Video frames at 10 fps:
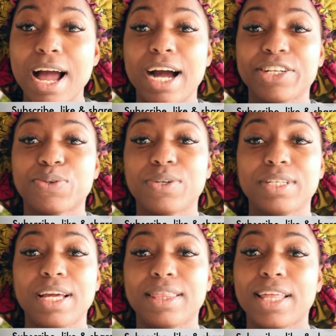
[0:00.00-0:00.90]
I just want to
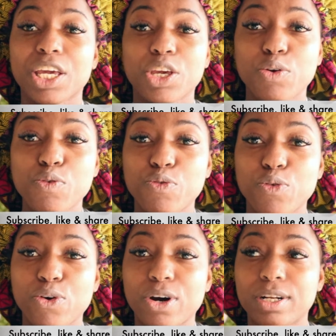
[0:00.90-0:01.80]
say thank you
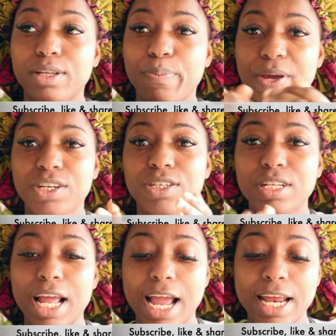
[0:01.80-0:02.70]
for the
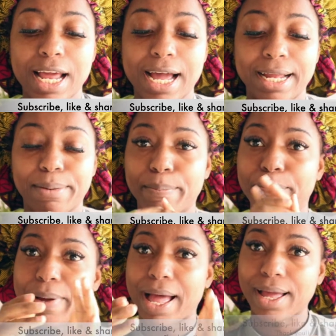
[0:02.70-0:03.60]
patience, and I am
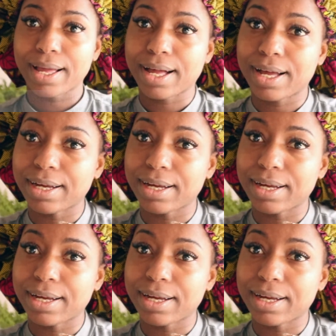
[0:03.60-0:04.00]
back,